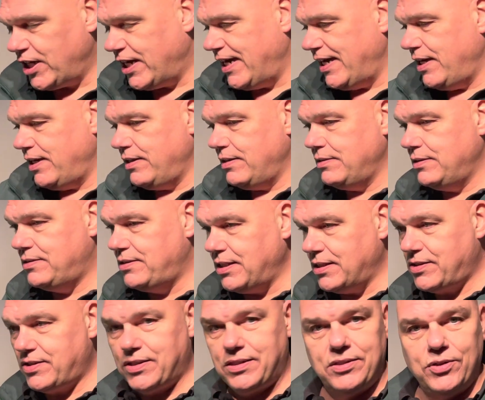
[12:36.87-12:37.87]
I
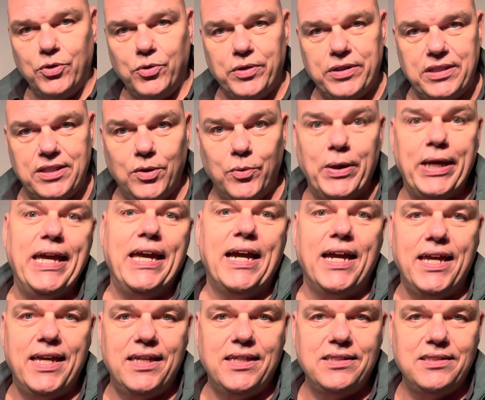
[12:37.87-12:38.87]
just do it the way
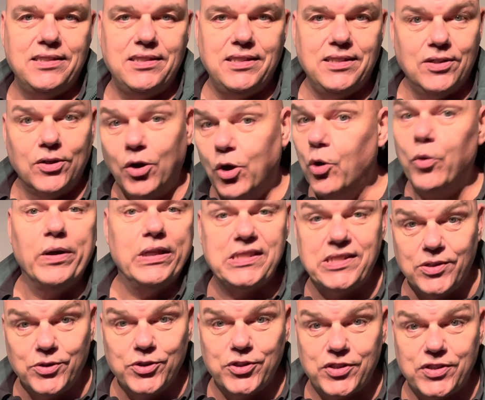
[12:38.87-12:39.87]
I always
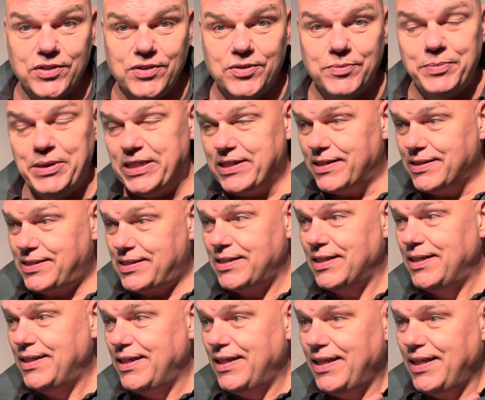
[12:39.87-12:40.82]
used to, because